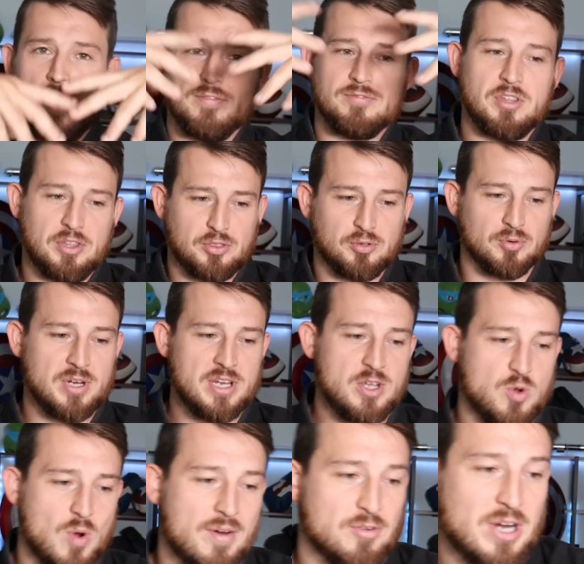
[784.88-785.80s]
of the
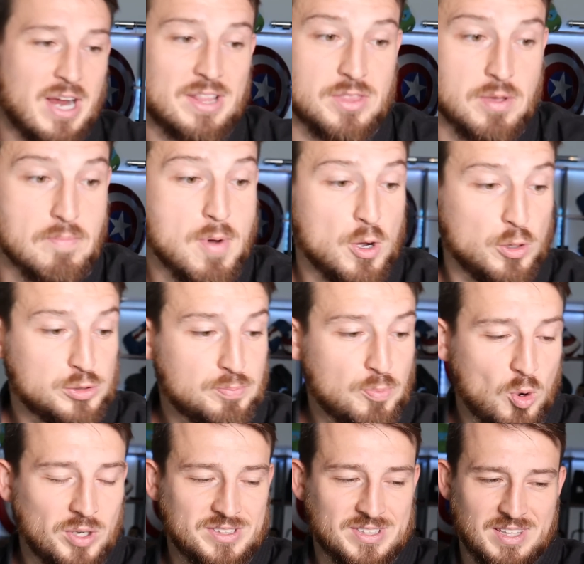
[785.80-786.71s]
3, whoever got the
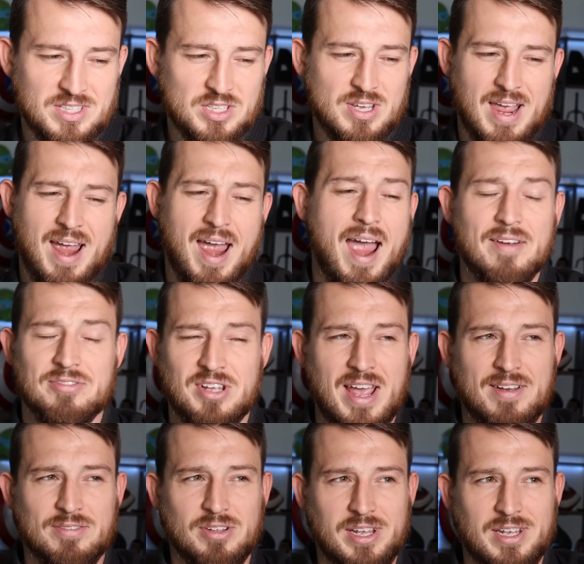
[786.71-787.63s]
most points, I think you
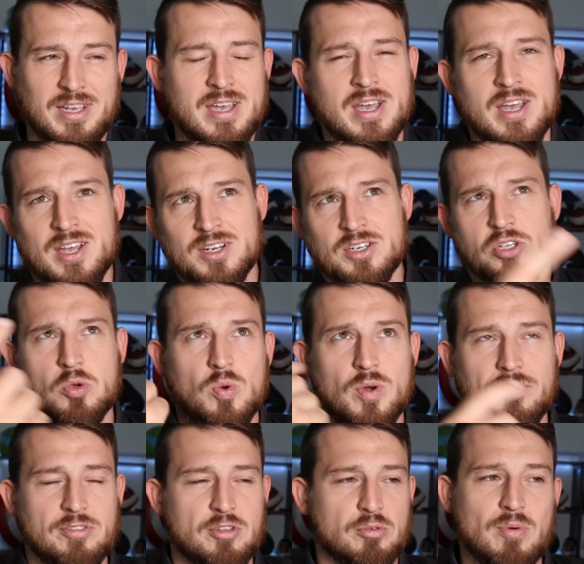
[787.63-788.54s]
have to have like
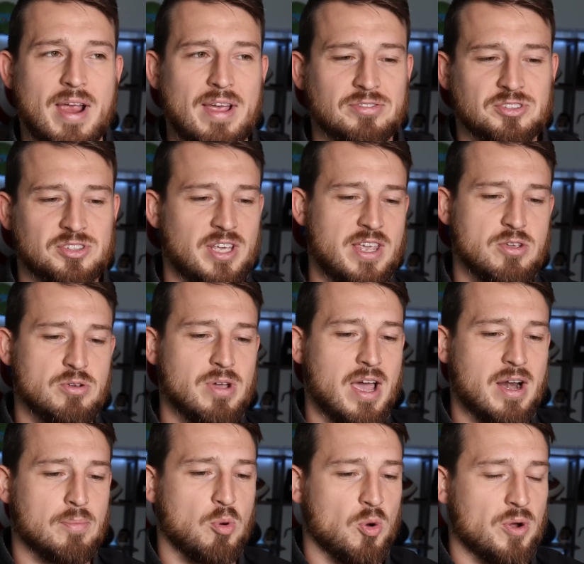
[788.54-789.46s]
2 of the refs say
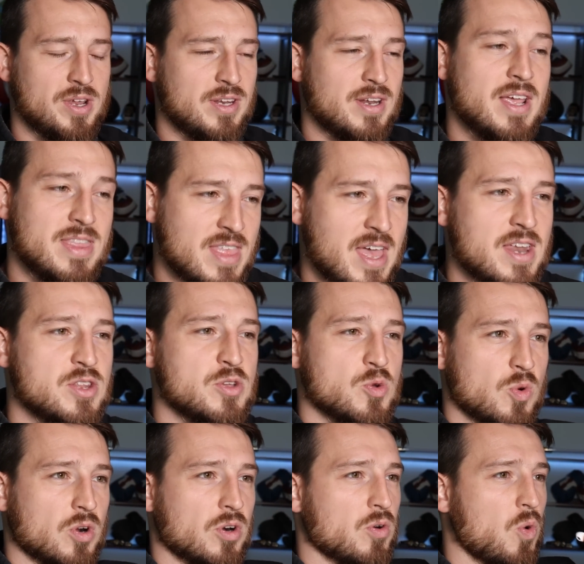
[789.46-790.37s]
you got a point, and
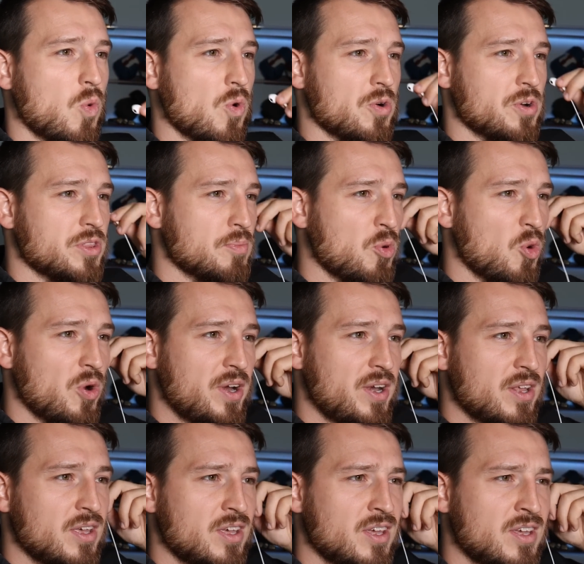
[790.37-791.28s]
then you are awarded the point.